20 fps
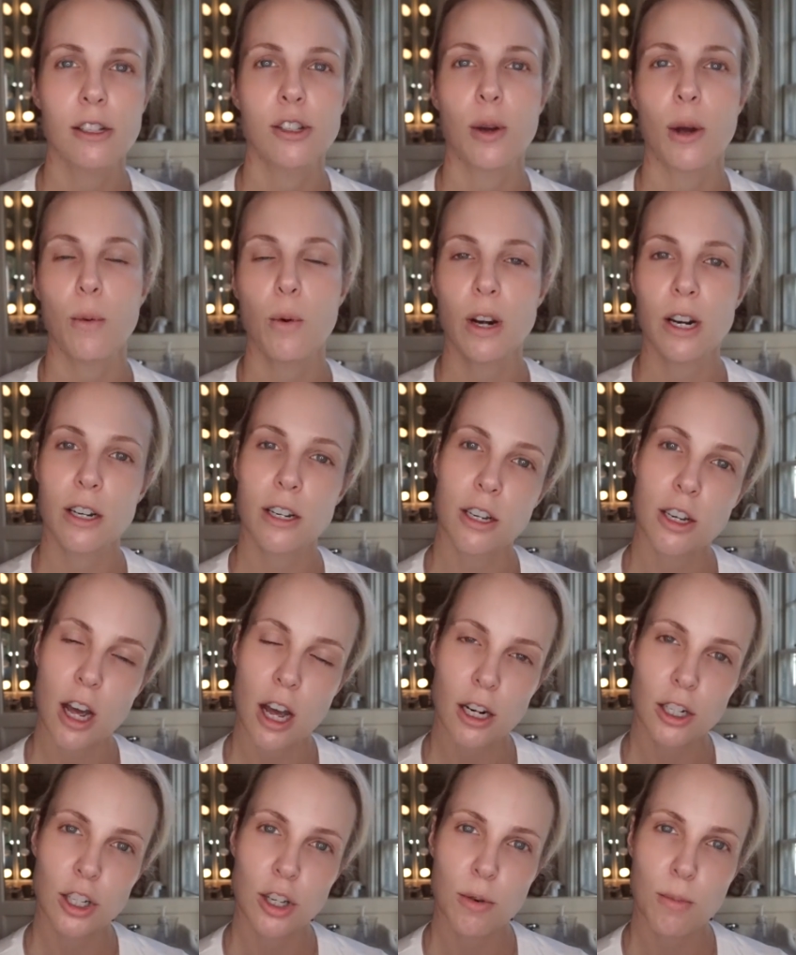And so I wanted to
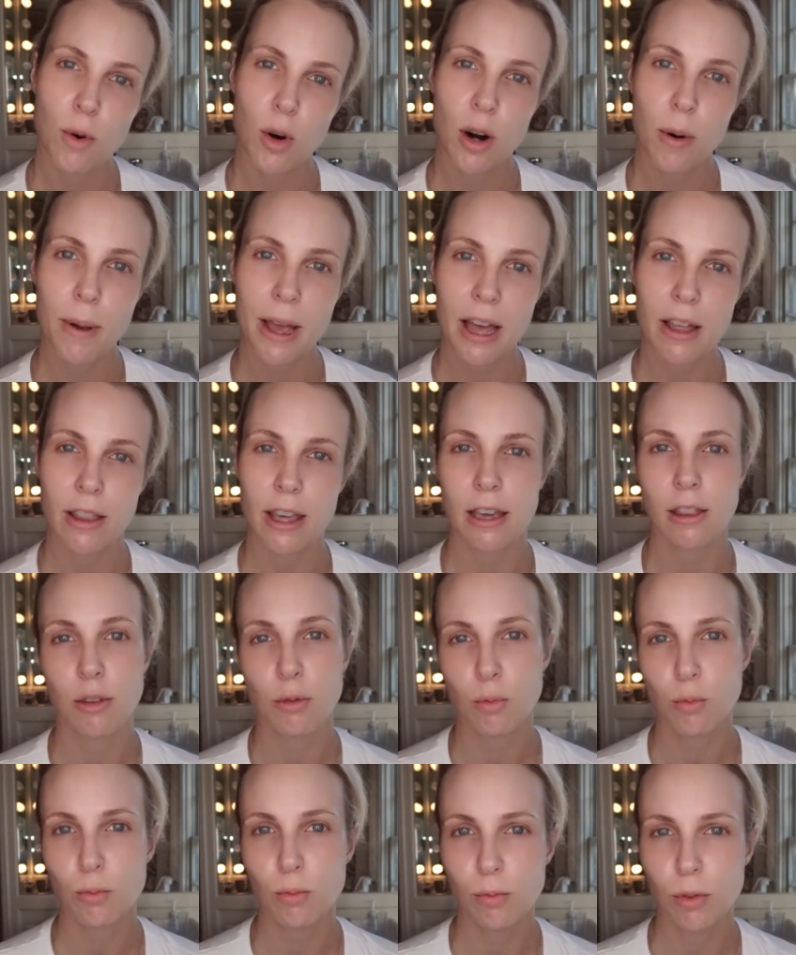talk to you more about like
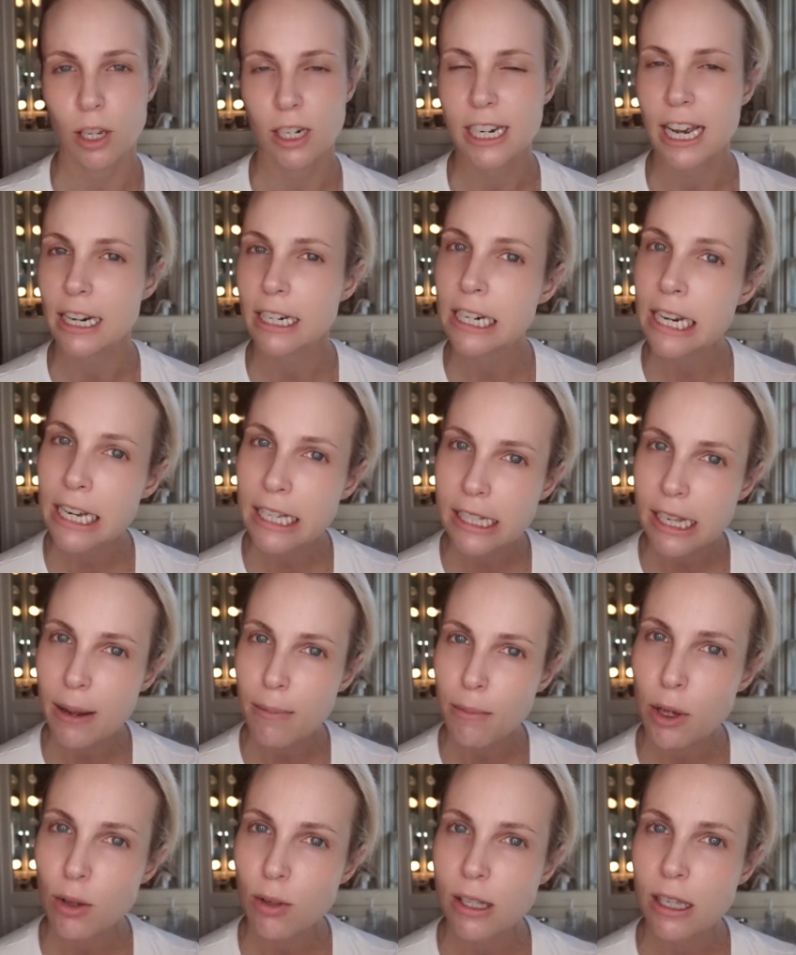the techniques
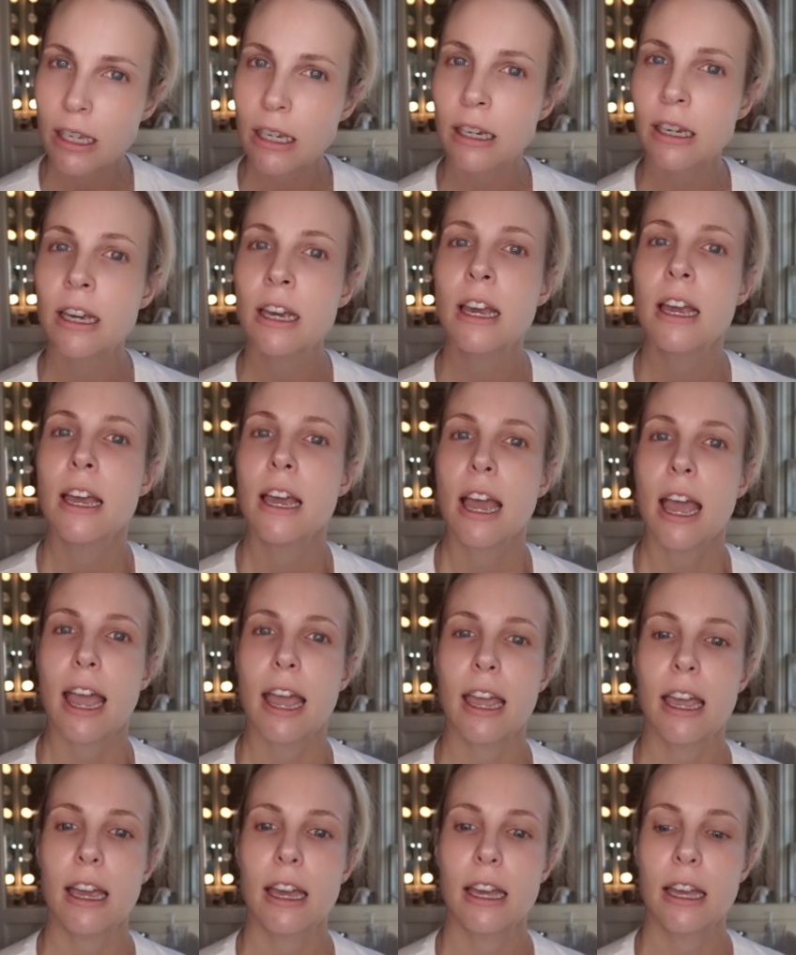using
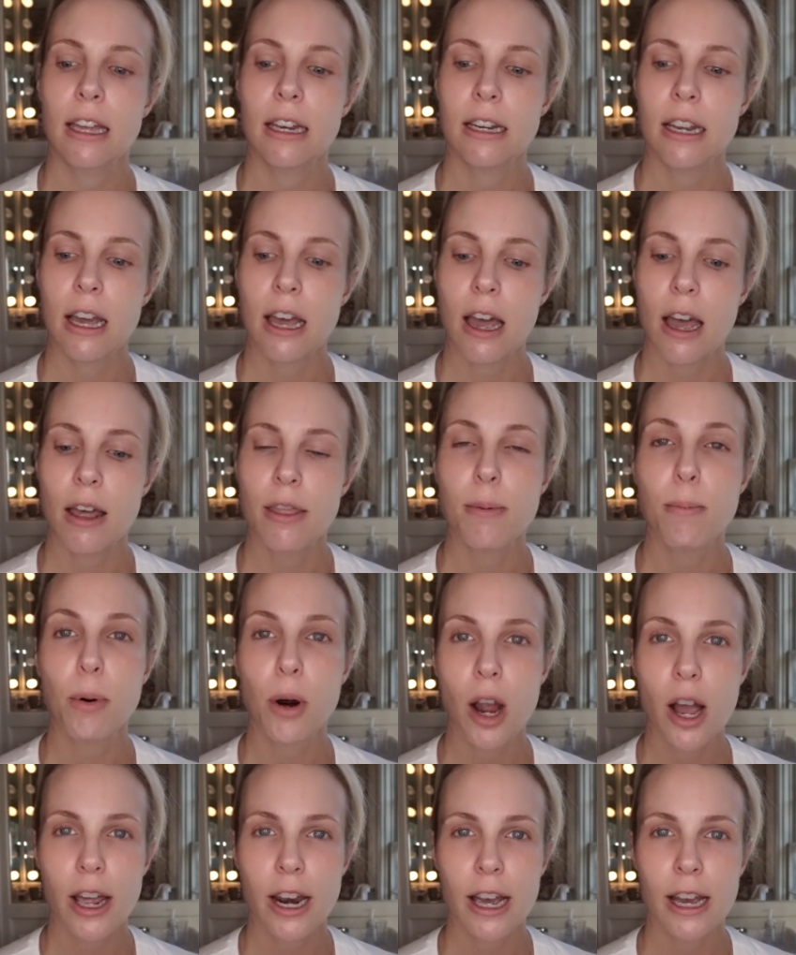and the
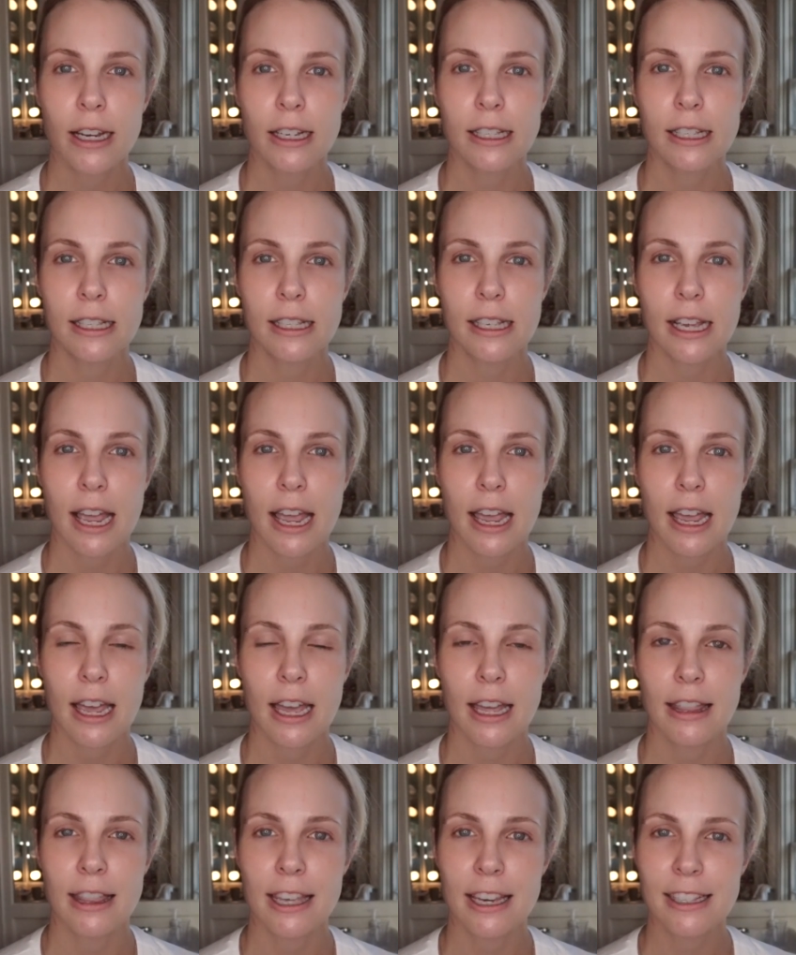products
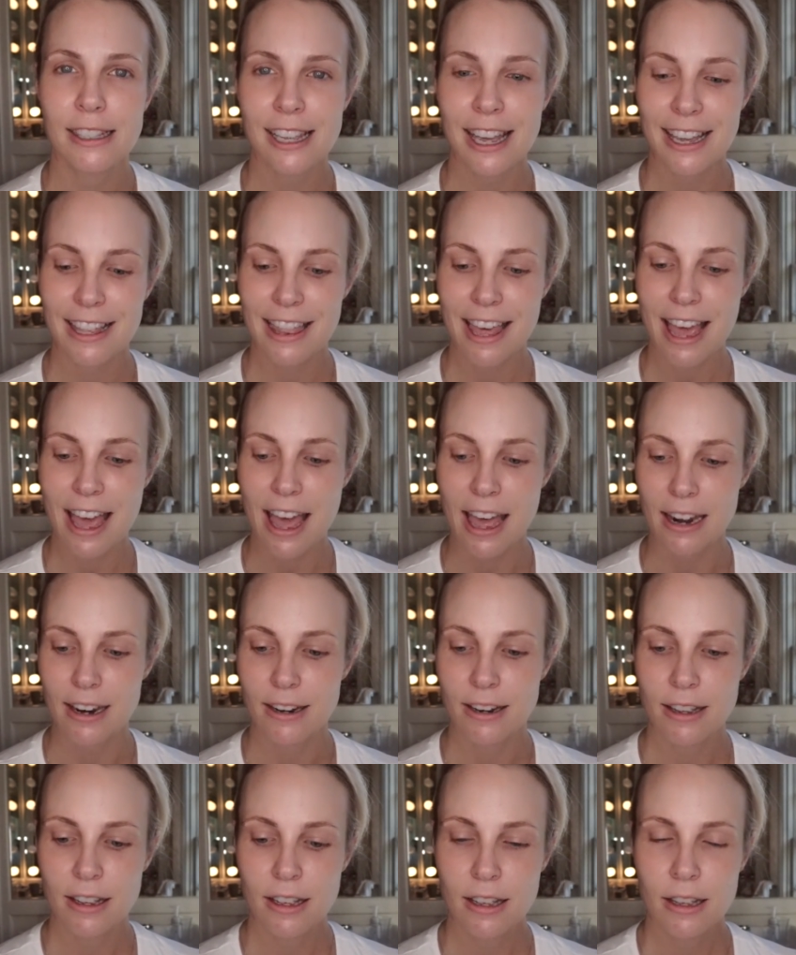and things like that.
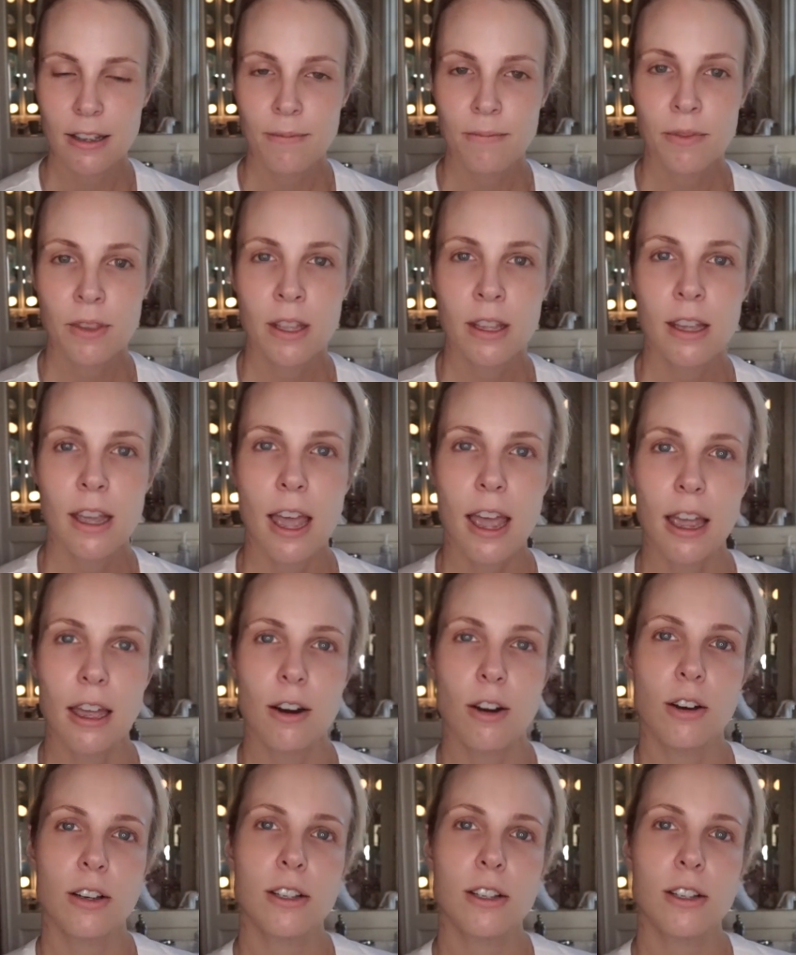And